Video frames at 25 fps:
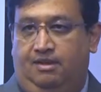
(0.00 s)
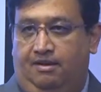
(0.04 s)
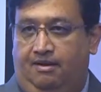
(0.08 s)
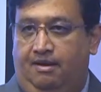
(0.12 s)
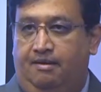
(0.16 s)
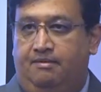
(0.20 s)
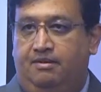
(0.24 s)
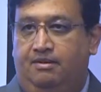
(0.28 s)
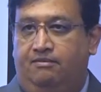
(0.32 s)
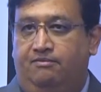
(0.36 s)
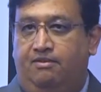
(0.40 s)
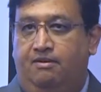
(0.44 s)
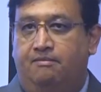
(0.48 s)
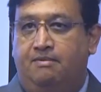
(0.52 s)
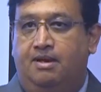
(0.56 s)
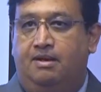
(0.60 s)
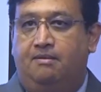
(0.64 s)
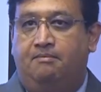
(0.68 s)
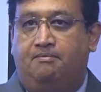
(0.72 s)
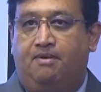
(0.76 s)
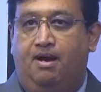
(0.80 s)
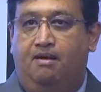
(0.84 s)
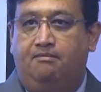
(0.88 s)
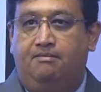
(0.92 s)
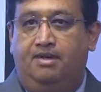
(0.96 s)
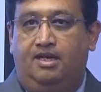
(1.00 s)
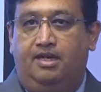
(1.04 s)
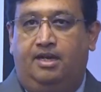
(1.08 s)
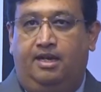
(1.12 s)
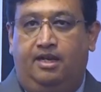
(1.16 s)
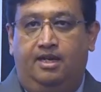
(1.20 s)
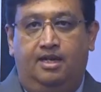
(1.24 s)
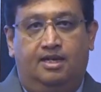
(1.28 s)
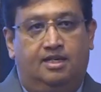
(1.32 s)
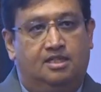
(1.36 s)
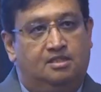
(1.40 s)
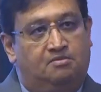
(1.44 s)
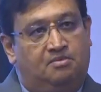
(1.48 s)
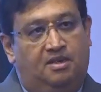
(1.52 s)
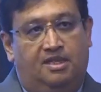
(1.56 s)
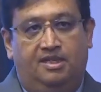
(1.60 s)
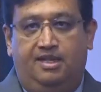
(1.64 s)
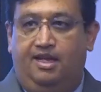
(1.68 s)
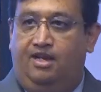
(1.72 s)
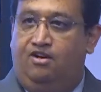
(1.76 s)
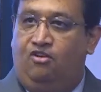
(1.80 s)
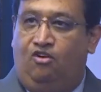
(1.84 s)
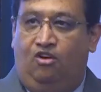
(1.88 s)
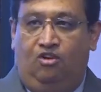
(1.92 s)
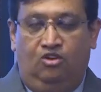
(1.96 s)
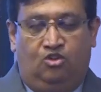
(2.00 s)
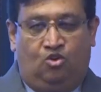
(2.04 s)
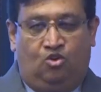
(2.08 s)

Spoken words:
women empowerment here has been there all